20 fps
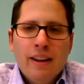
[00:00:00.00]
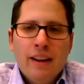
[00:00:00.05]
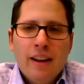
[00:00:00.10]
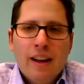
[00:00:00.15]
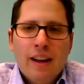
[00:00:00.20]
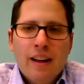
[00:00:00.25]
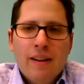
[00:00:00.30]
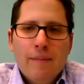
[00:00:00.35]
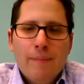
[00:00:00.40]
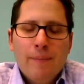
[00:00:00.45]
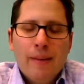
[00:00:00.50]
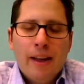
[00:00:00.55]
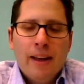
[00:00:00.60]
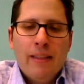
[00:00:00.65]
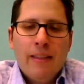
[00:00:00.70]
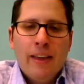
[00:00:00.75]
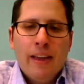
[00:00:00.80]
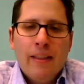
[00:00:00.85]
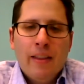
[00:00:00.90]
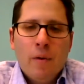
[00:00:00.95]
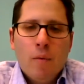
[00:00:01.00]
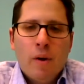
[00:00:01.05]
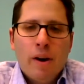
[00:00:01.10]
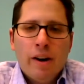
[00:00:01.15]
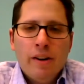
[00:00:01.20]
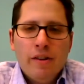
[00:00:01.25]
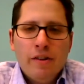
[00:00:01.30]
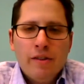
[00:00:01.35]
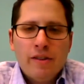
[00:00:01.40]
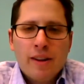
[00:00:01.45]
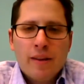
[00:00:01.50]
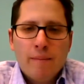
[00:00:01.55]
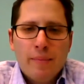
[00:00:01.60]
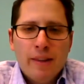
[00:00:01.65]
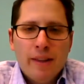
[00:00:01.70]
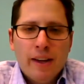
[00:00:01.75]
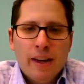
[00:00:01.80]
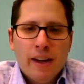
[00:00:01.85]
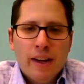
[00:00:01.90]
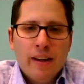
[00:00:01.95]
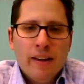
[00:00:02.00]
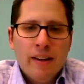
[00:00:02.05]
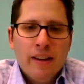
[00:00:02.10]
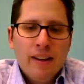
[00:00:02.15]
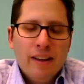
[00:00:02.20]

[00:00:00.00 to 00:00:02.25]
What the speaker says: and they want to do something